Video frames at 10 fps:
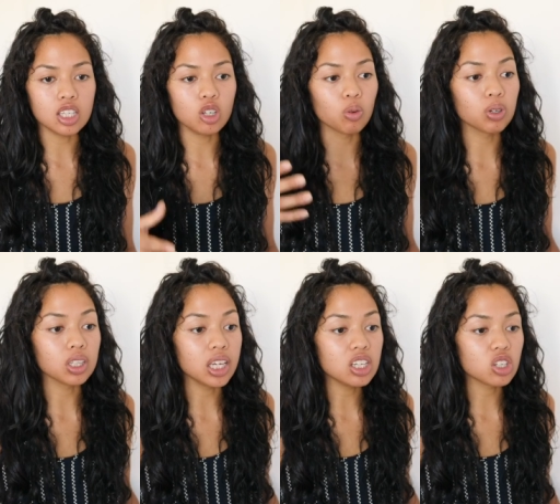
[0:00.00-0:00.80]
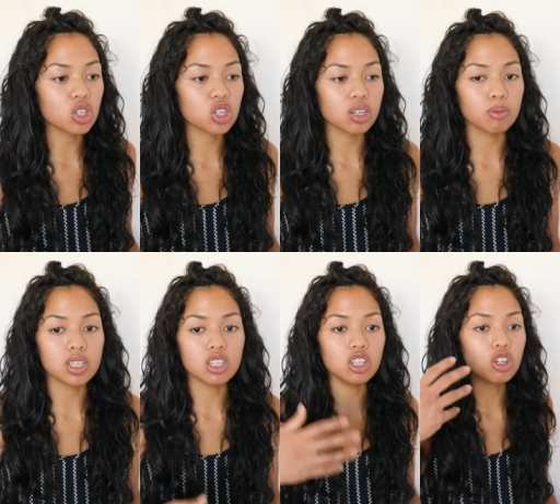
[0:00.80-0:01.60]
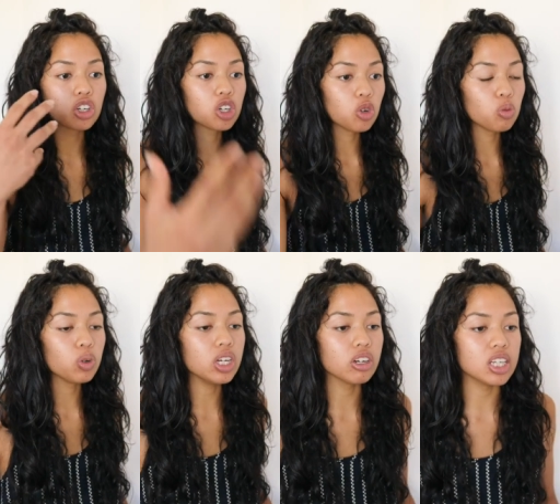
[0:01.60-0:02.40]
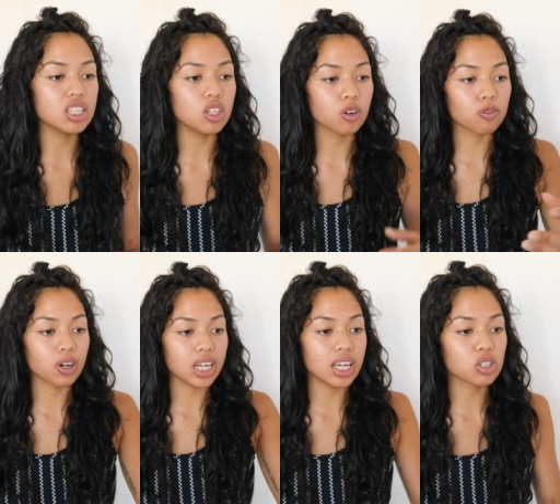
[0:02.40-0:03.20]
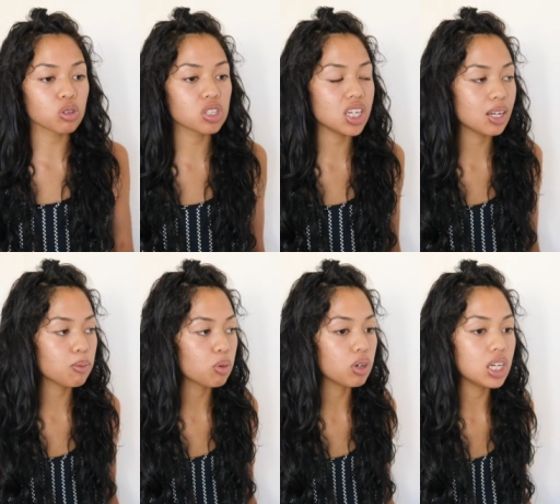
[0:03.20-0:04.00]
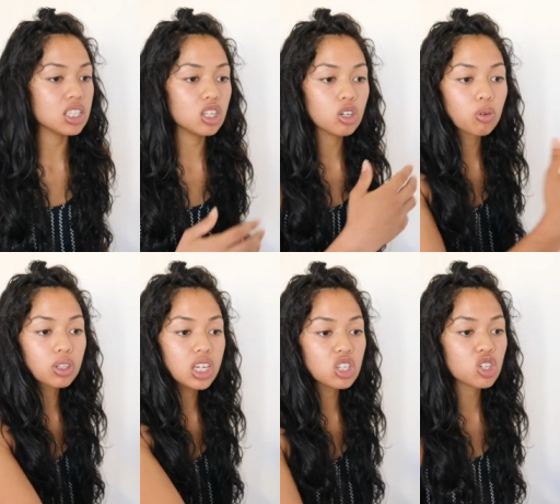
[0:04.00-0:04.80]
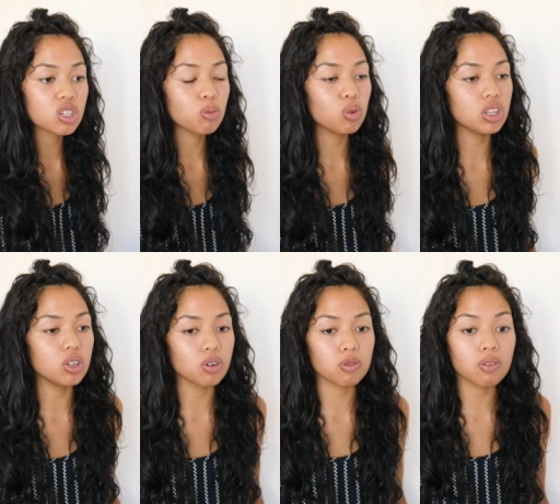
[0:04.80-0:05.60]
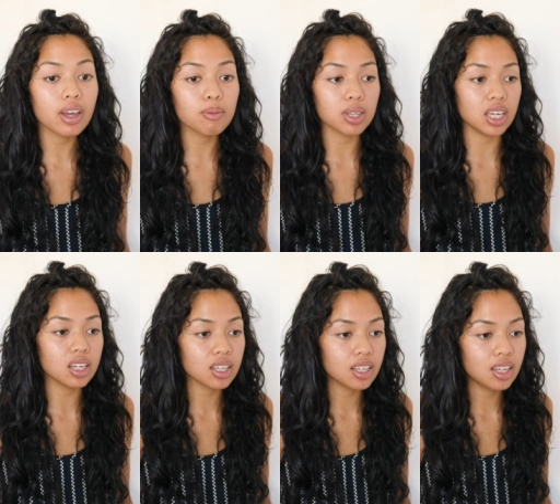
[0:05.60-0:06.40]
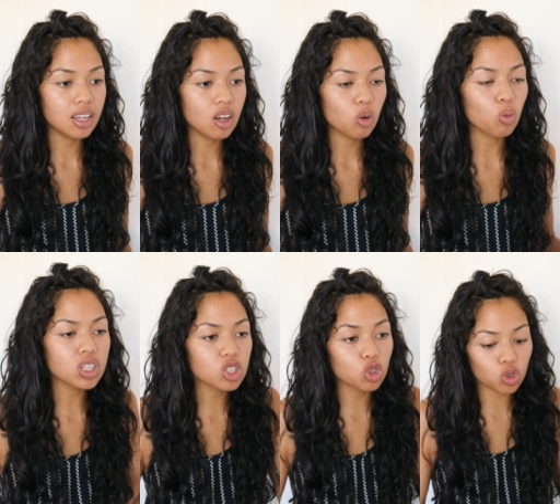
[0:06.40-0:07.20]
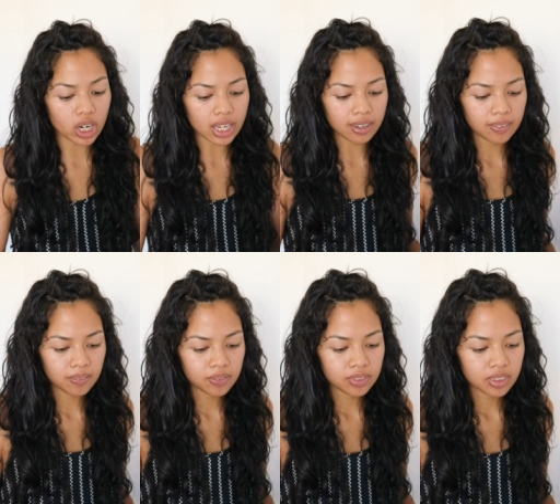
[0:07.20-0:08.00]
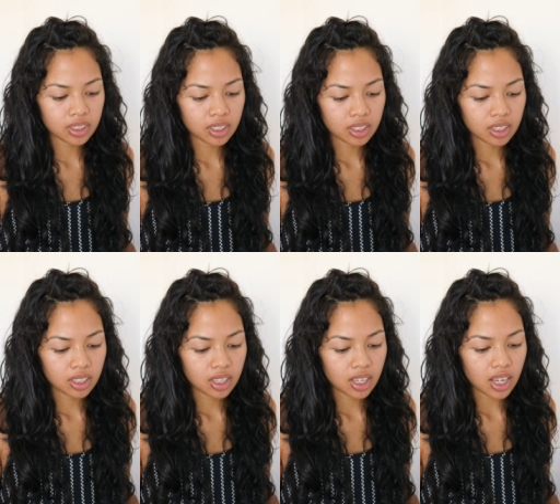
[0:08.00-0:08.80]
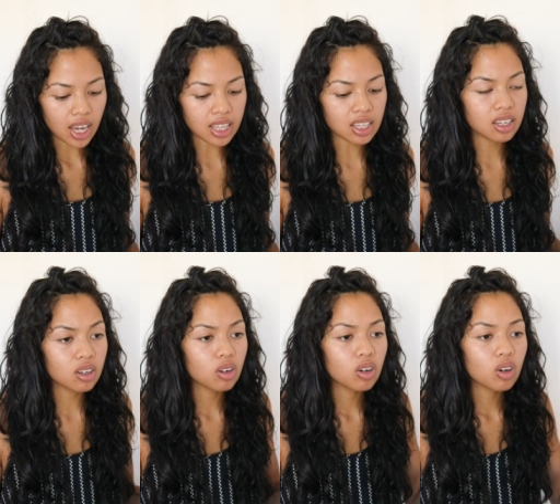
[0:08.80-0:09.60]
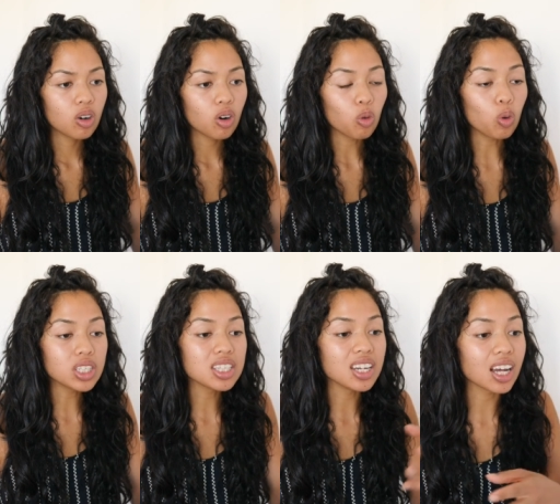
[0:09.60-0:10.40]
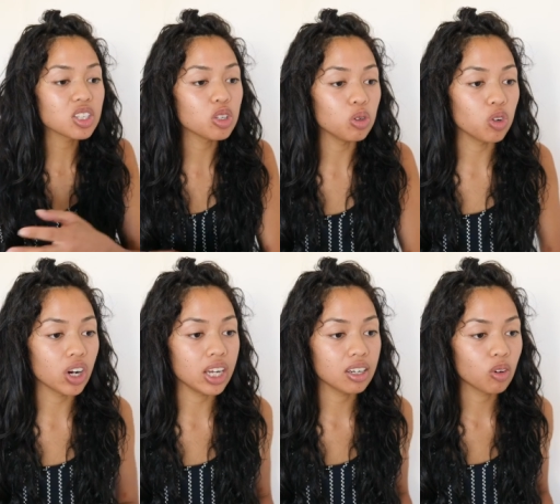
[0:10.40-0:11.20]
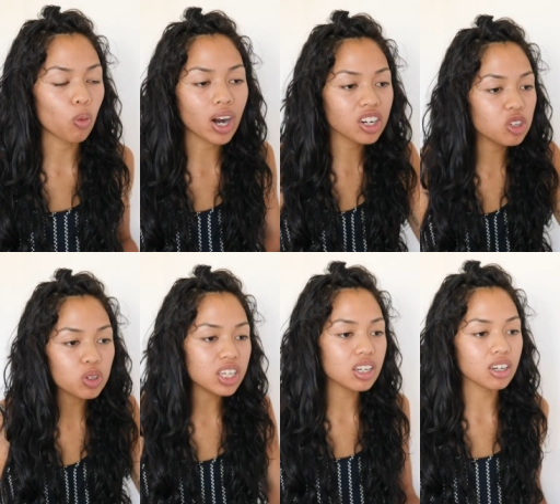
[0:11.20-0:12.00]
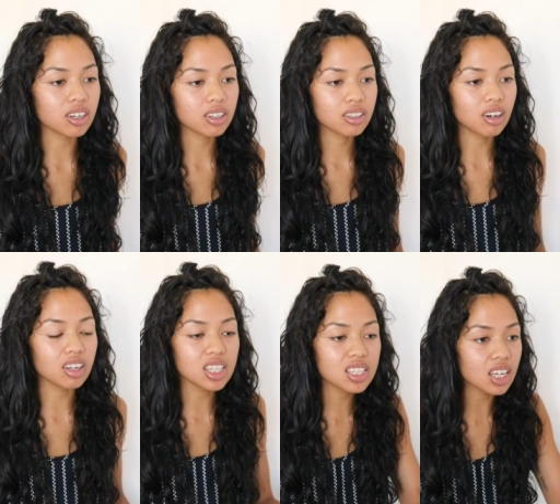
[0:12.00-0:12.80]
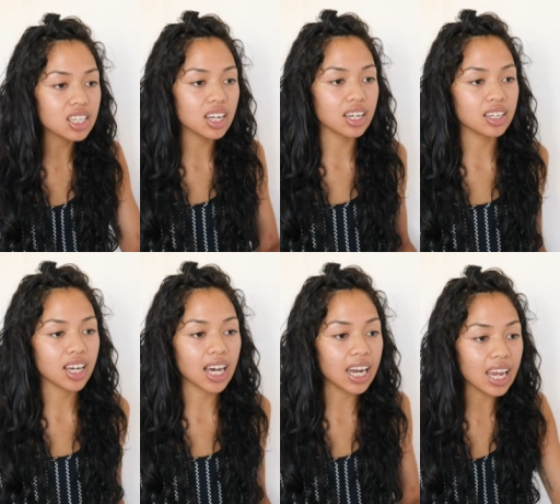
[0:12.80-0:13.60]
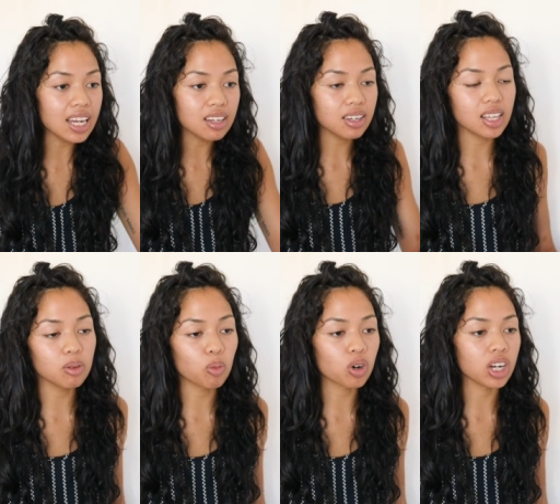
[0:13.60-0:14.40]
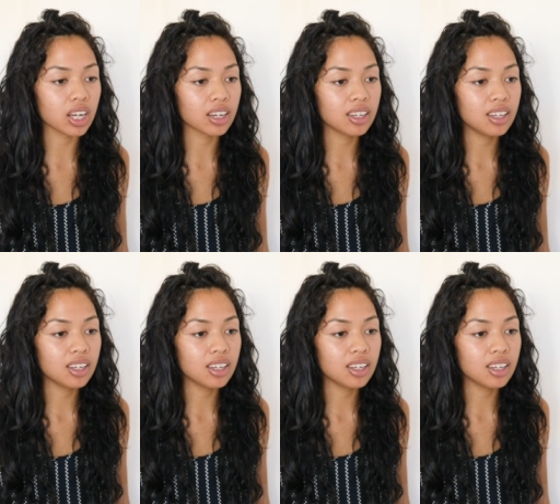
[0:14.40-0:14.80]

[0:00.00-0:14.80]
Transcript: it your relationship? Is it your career? Is it your financial standpoint? Is it your relationship with your family? What's great? And then, what's not so great? Why are you here on a Sunday at eight in the morning?